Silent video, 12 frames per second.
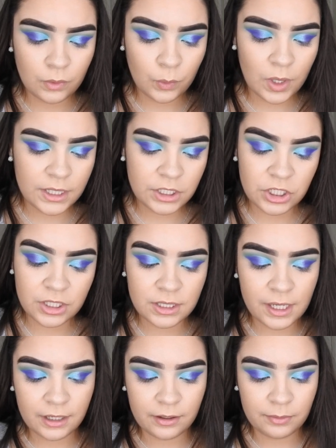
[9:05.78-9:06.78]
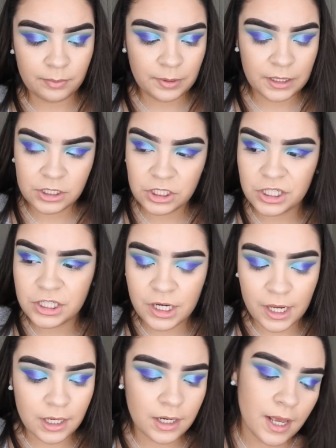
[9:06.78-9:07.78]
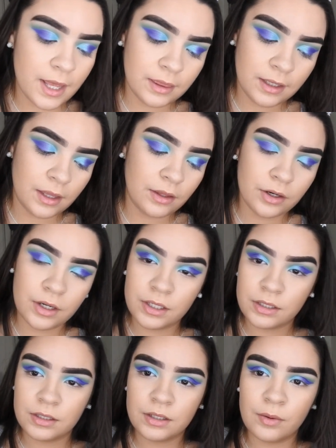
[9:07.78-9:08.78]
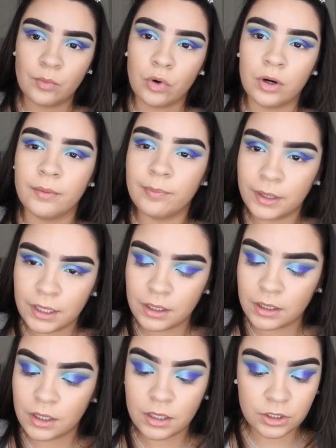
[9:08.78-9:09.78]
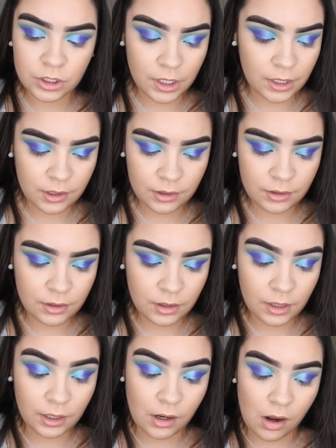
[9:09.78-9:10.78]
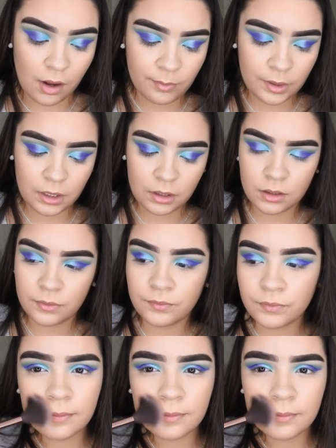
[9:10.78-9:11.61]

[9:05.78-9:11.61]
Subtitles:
One is just like a peachy shade and the other is a more pink shade, like a hot pink.